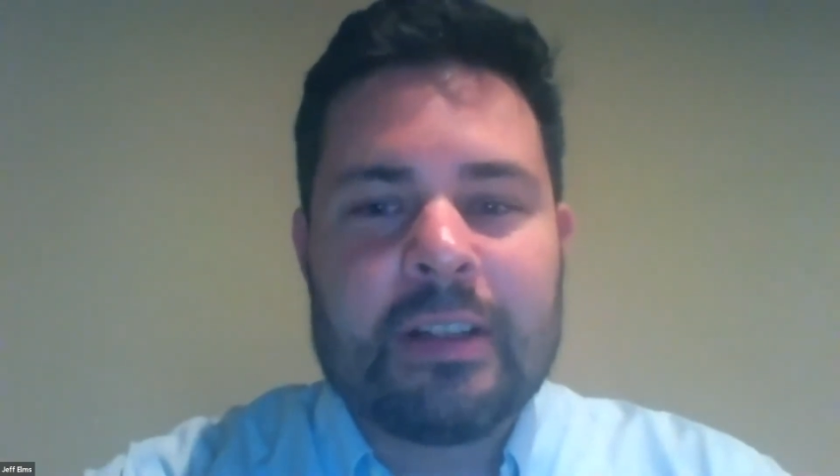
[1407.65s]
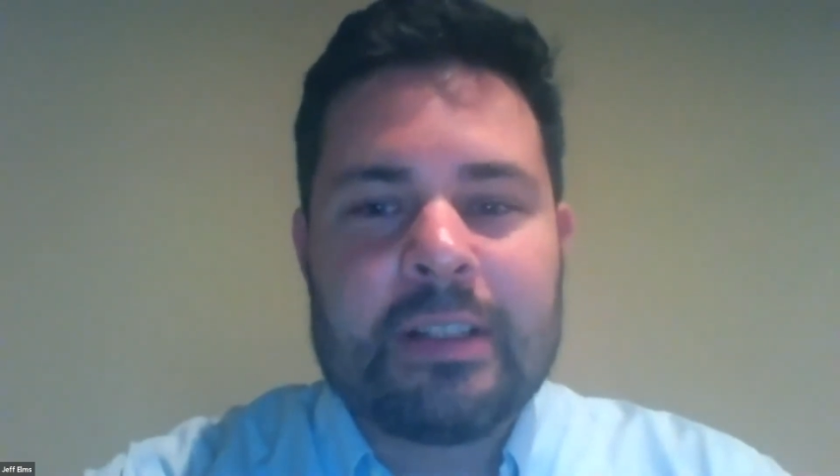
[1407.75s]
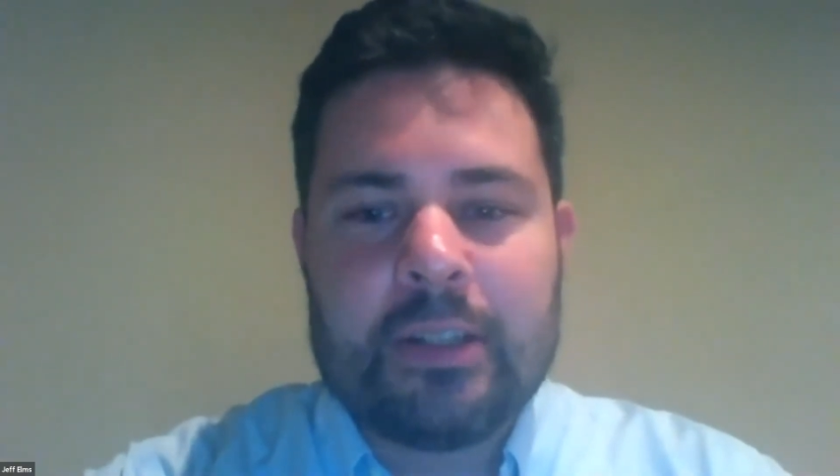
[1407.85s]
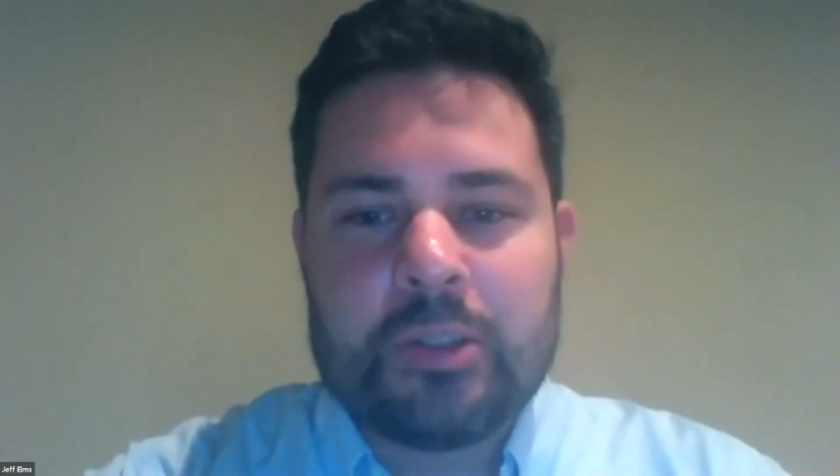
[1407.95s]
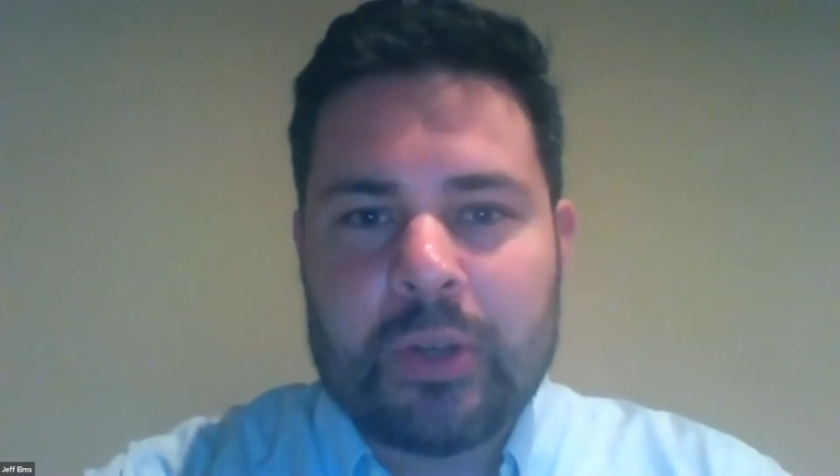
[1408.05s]

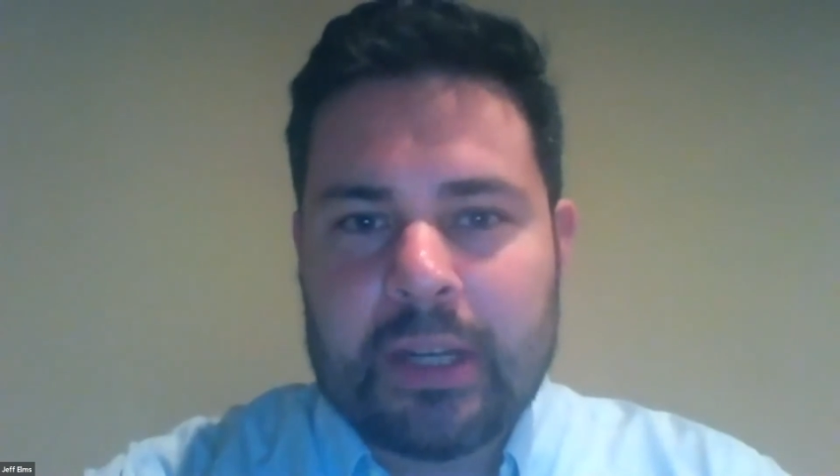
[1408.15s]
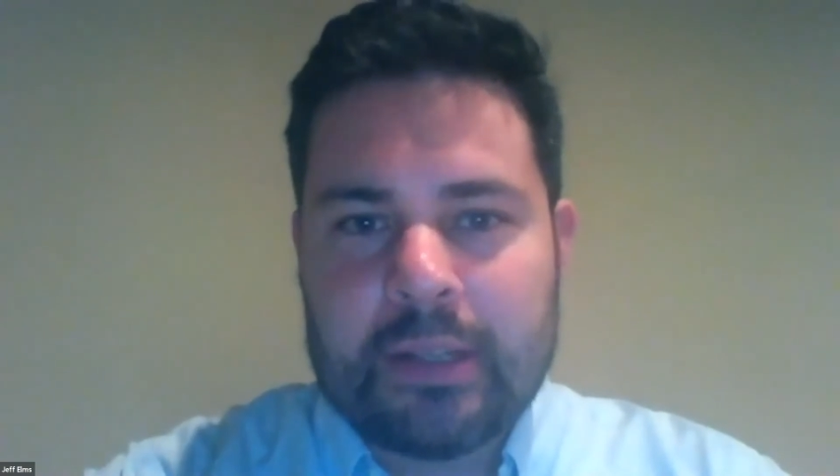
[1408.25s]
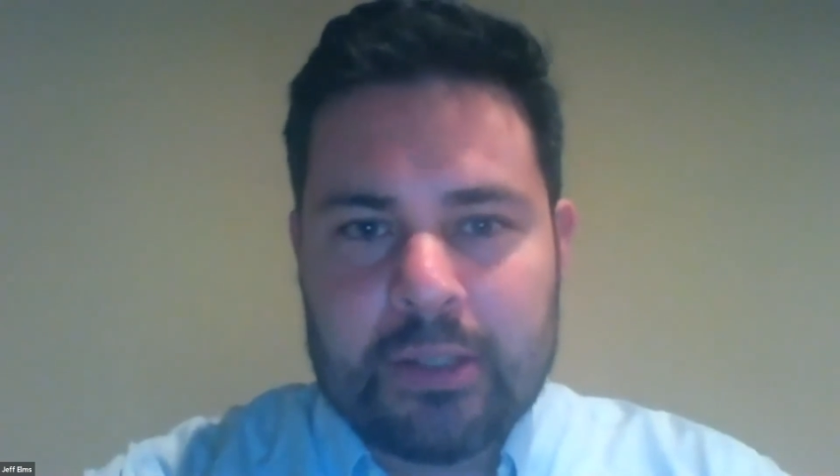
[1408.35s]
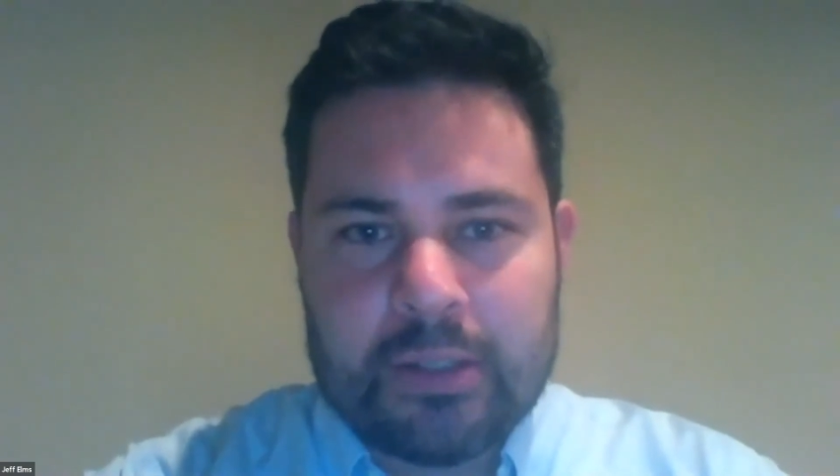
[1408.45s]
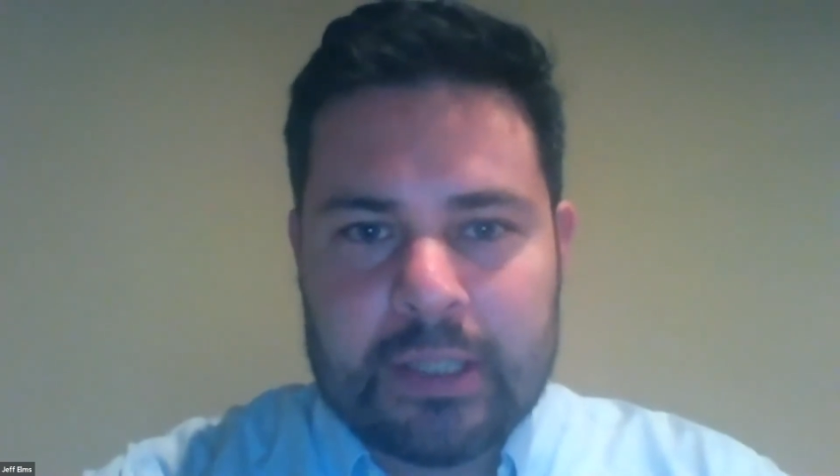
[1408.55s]
it's usually
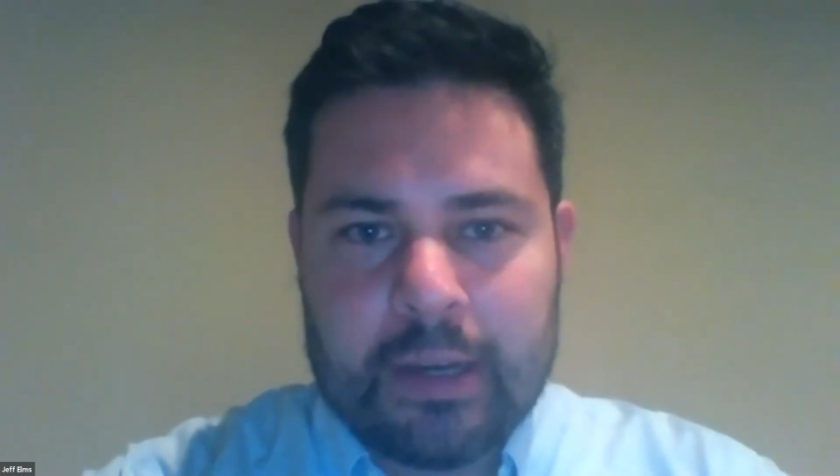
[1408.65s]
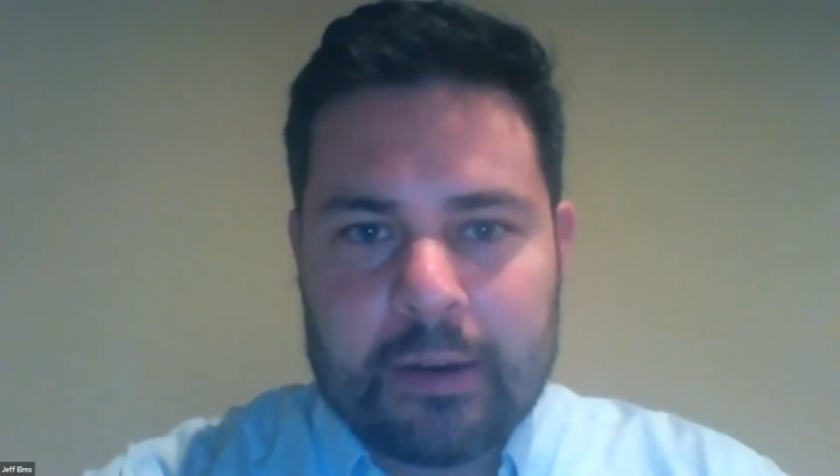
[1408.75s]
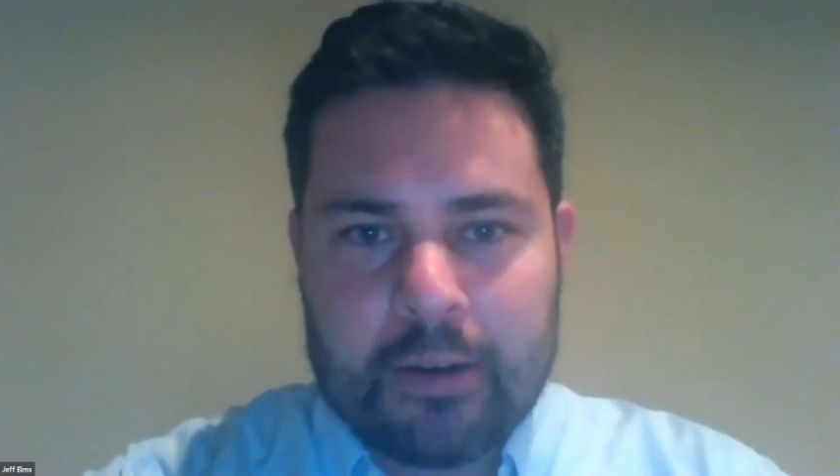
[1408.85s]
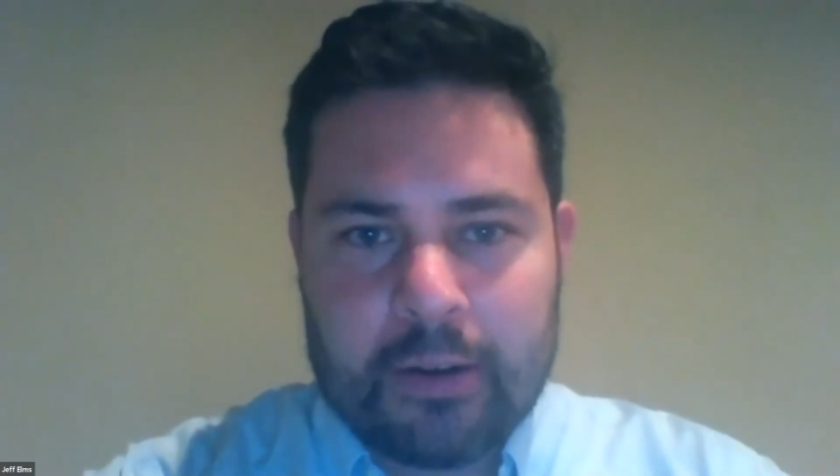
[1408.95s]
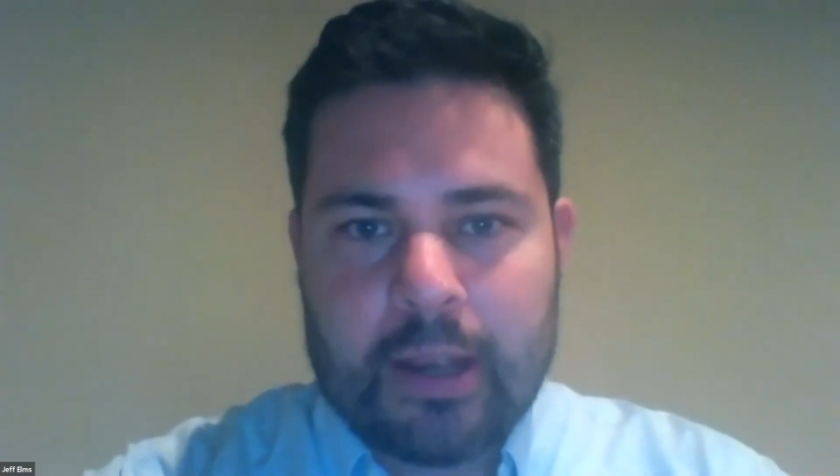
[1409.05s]
because you're
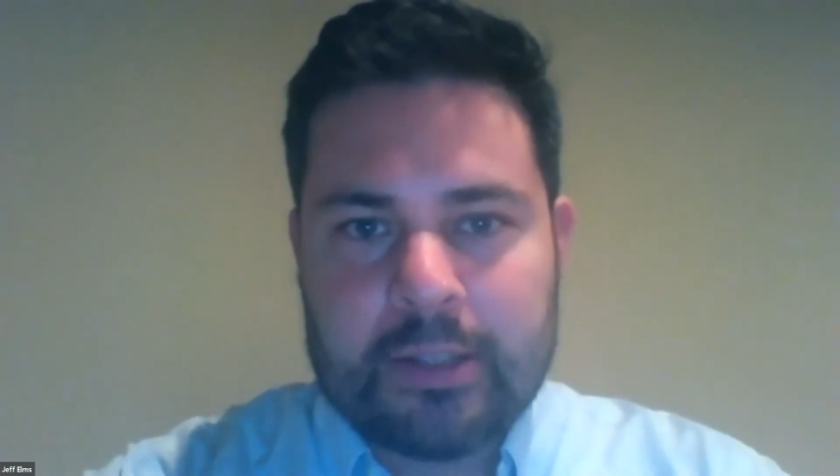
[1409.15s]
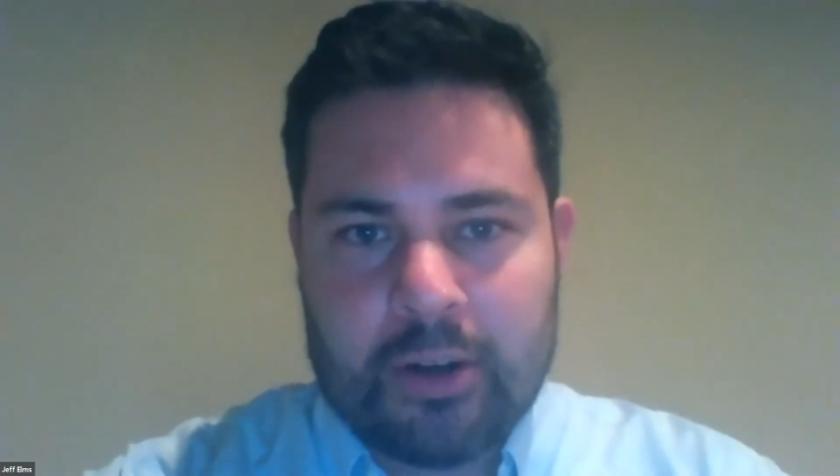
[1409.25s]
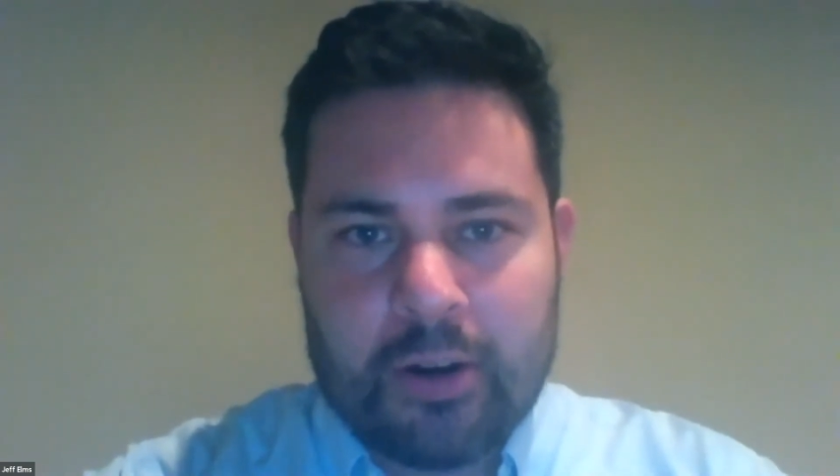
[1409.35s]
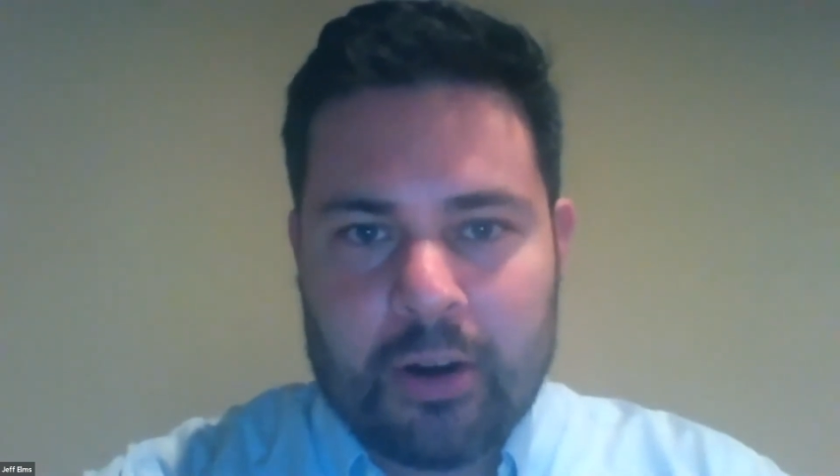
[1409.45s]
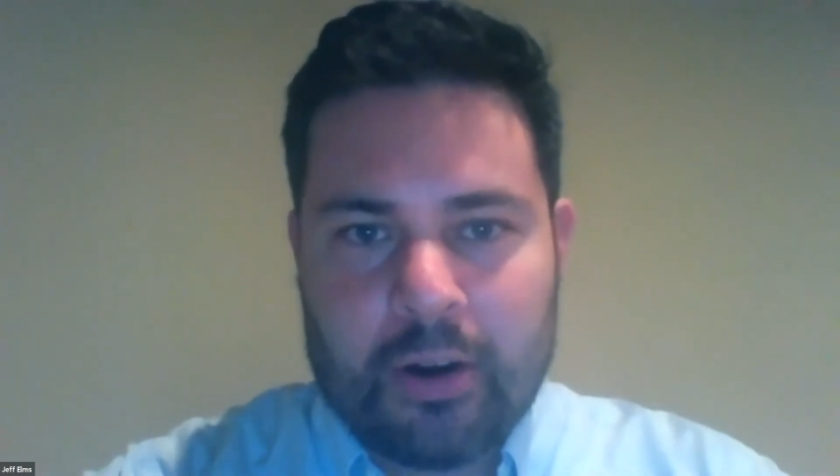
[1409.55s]
sick or because
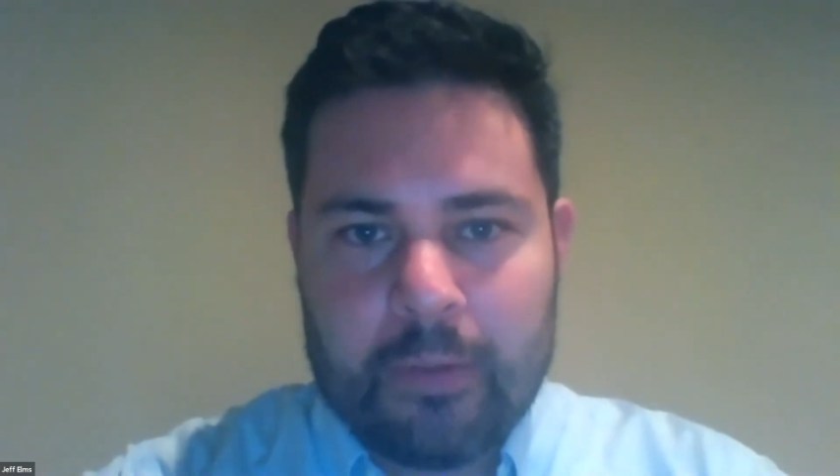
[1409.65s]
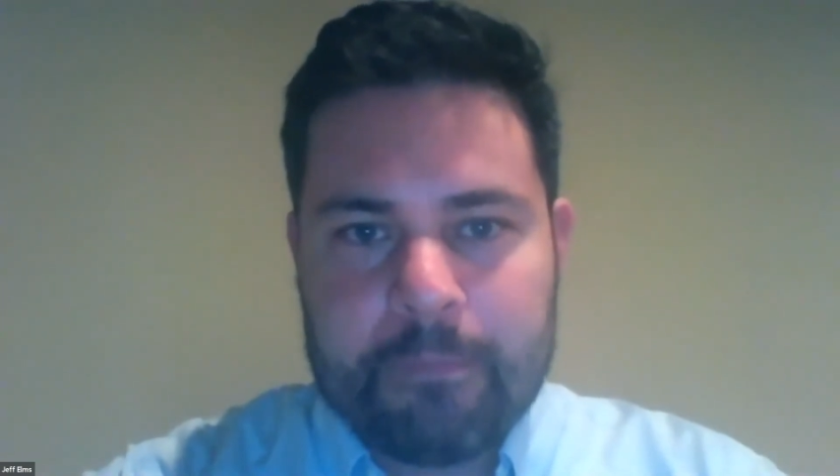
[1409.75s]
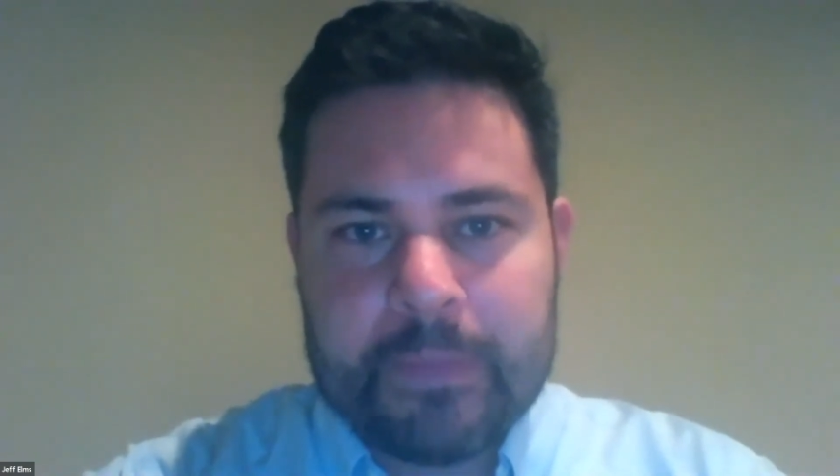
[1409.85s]
you're hurt